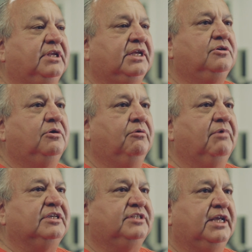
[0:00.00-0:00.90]
did go to
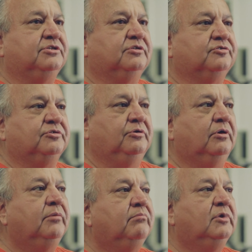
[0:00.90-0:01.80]
residential
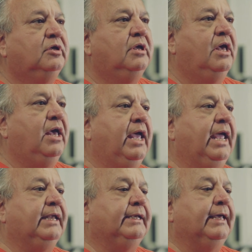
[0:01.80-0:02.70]
school,
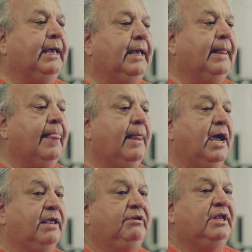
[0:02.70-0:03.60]
and
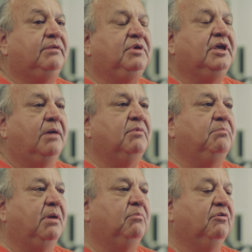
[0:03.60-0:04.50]
I did become a
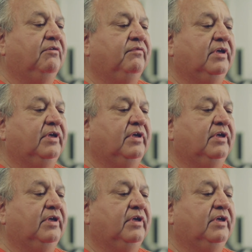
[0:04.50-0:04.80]
member of